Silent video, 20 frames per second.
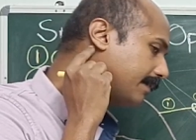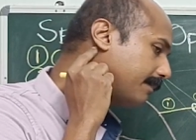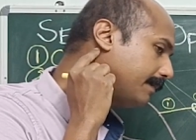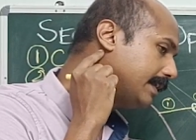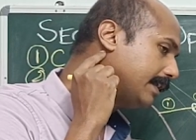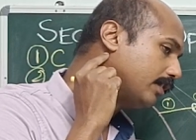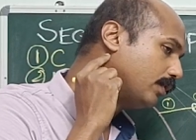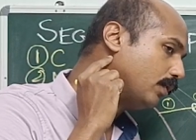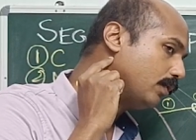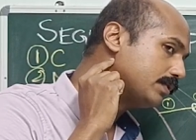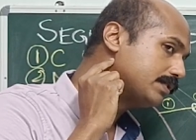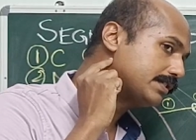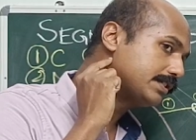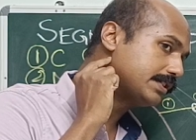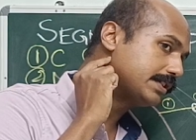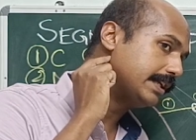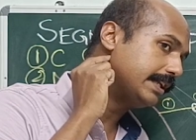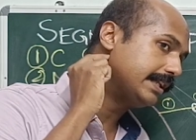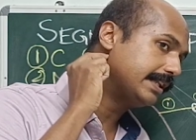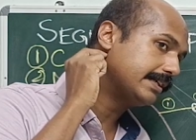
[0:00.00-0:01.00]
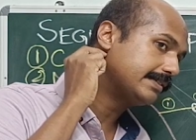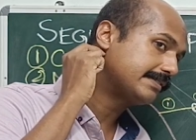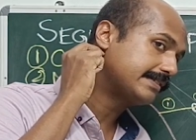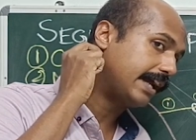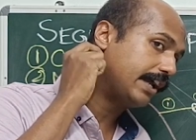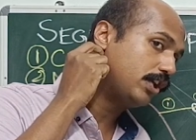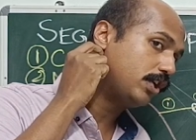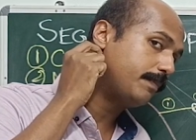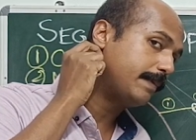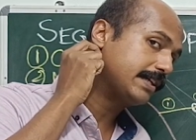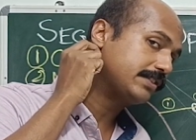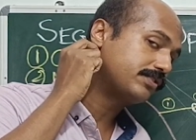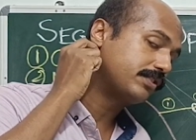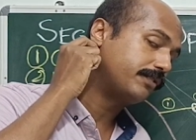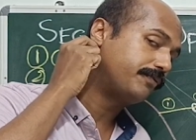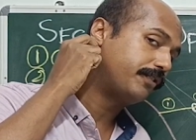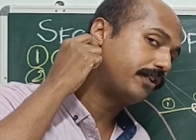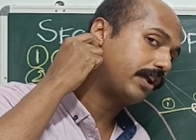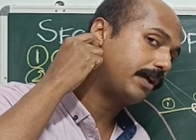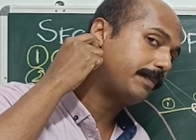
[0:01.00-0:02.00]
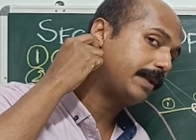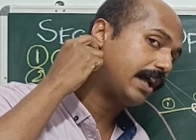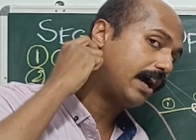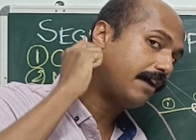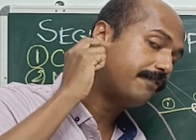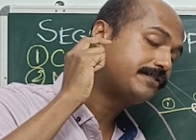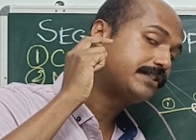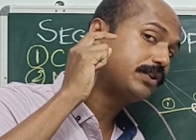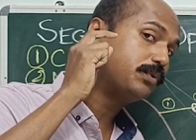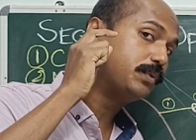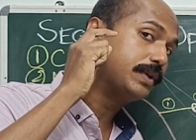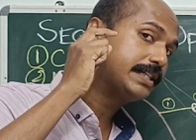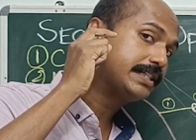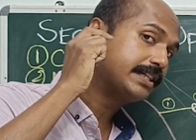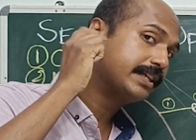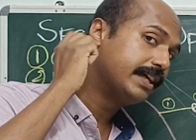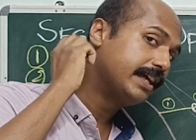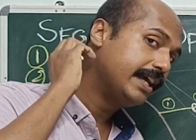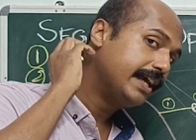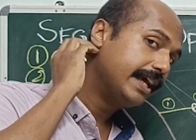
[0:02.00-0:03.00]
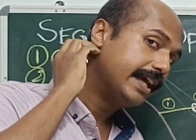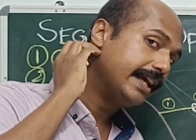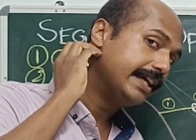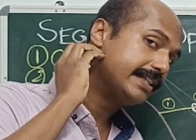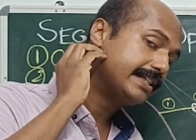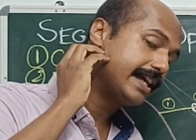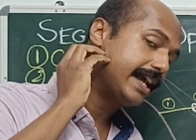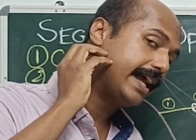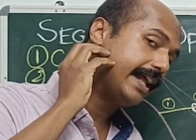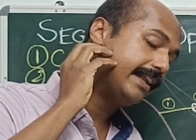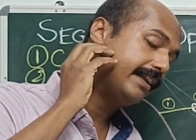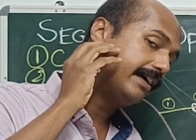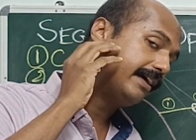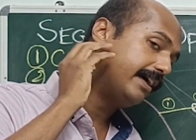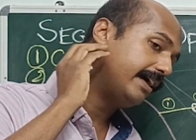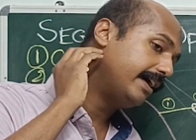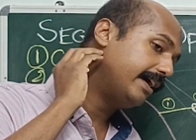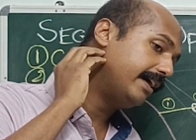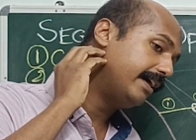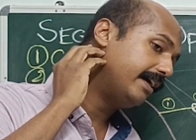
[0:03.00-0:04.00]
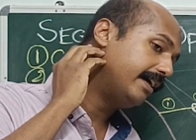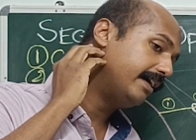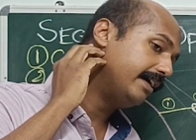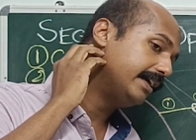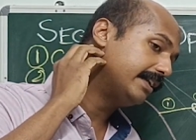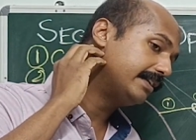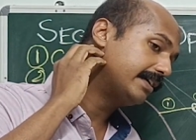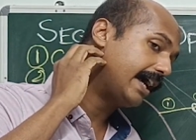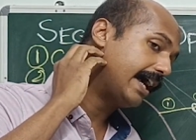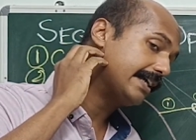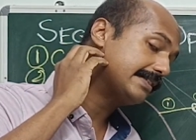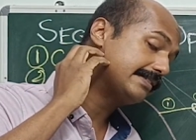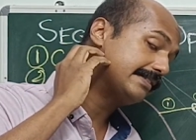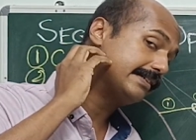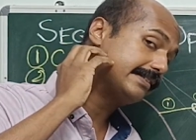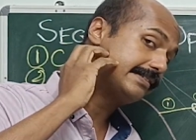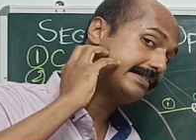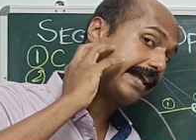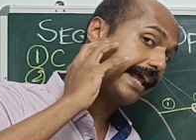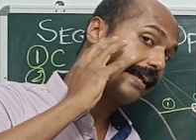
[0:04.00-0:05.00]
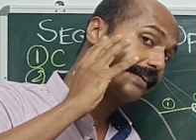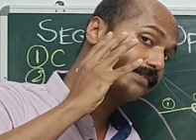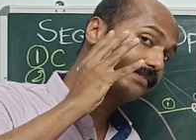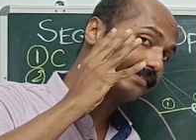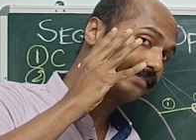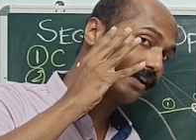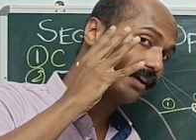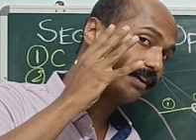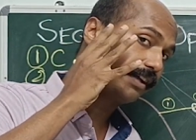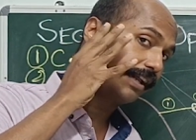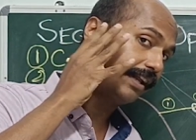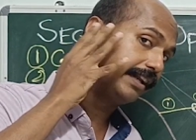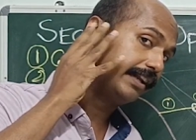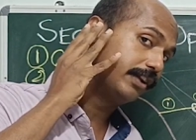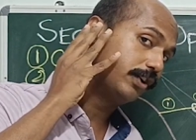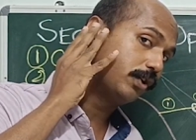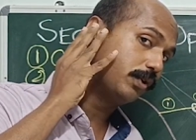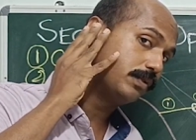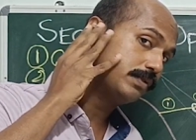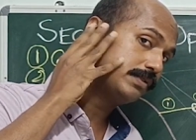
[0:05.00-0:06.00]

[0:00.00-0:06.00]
segment goes till the stylomastoid foramen, after which it, and, uh, it has its extracranial